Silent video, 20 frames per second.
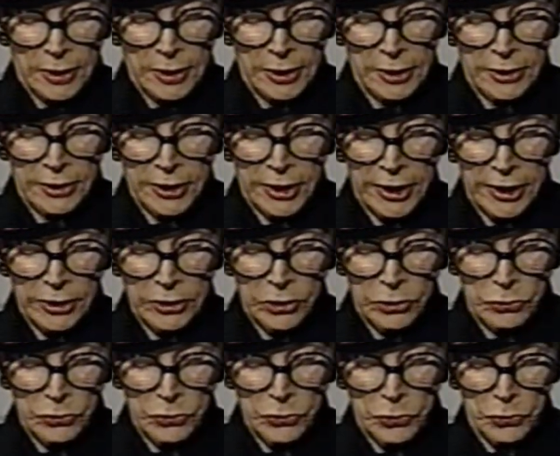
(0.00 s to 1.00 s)

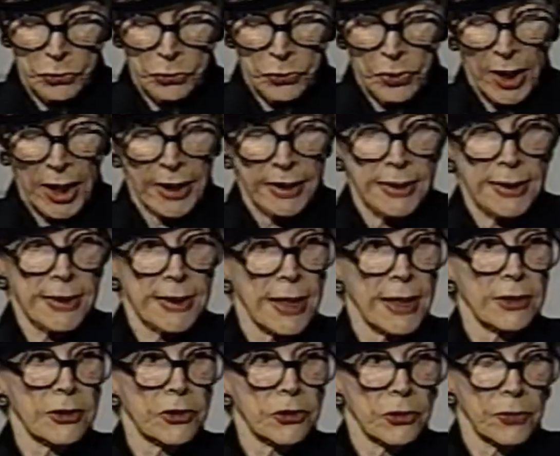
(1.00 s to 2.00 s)
continued to try to
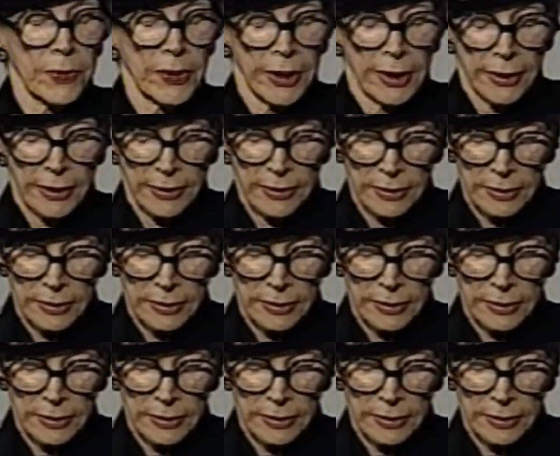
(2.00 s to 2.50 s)
censor me.